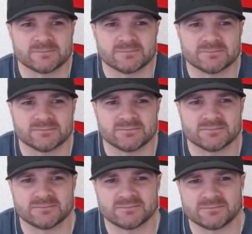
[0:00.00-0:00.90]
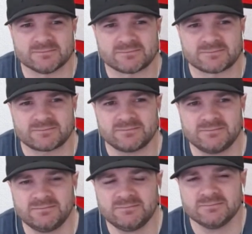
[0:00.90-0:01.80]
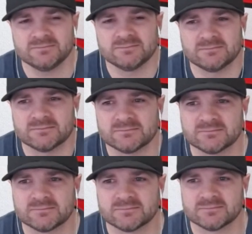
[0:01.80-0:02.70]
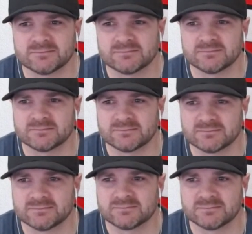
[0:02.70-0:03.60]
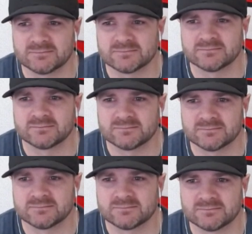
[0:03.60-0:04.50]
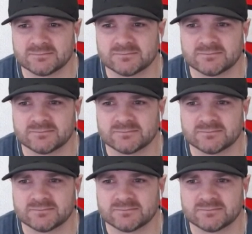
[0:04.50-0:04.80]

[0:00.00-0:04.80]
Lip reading: (silent)